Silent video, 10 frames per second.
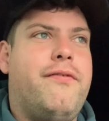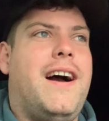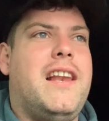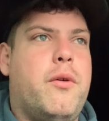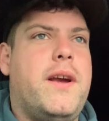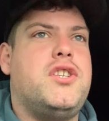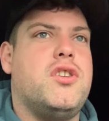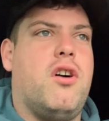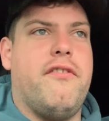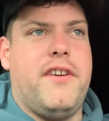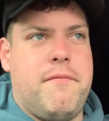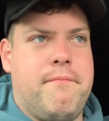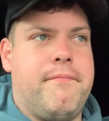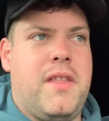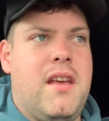valuation of
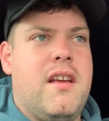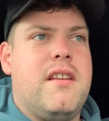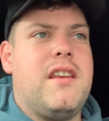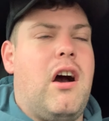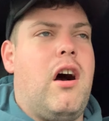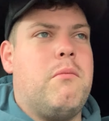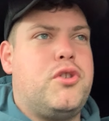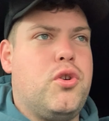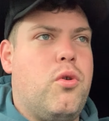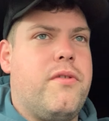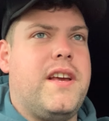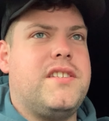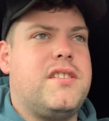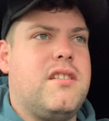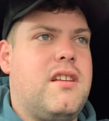him. Now, I'm sure
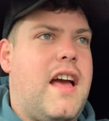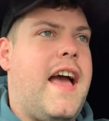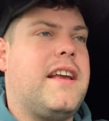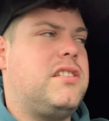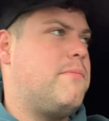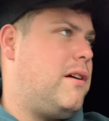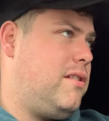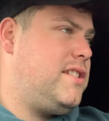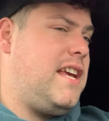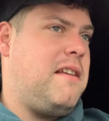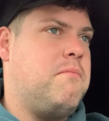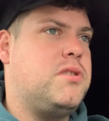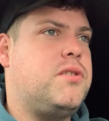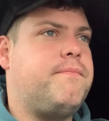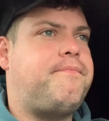there's X amount of teams